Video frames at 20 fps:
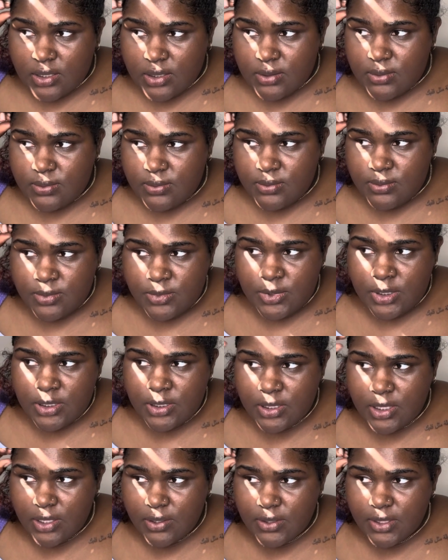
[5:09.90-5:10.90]
I
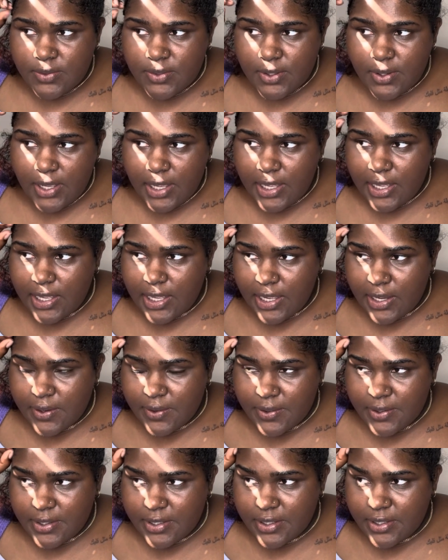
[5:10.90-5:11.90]
don't even know how I got
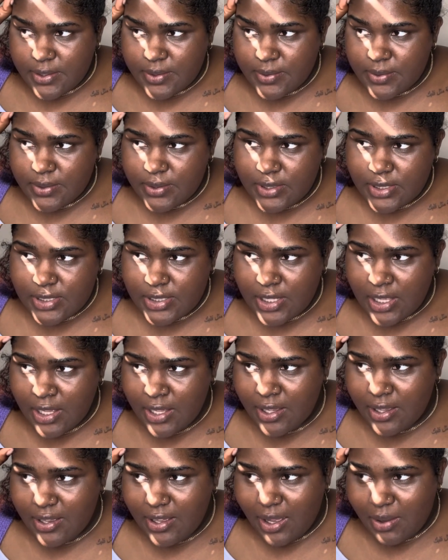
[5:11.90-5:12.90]
crooked.
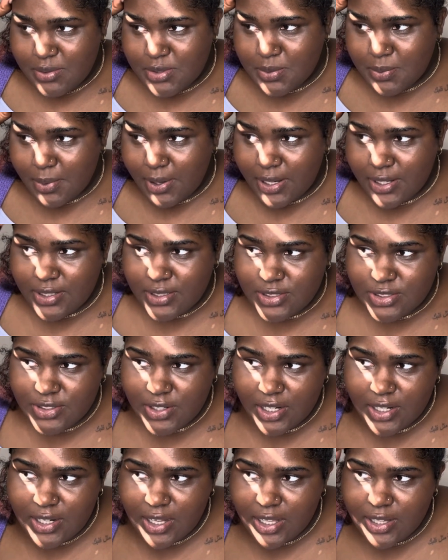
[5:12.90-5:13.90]
Like, I was braiding
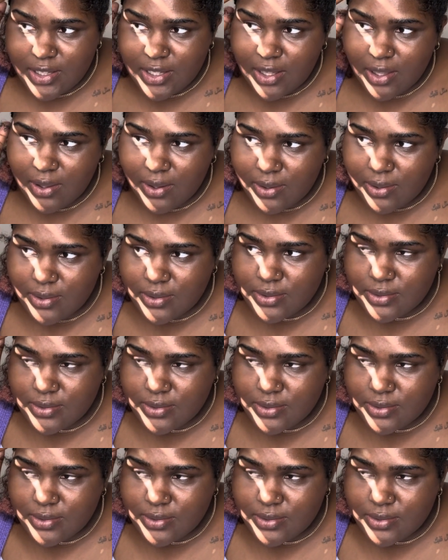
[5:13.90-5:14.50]
straight out, so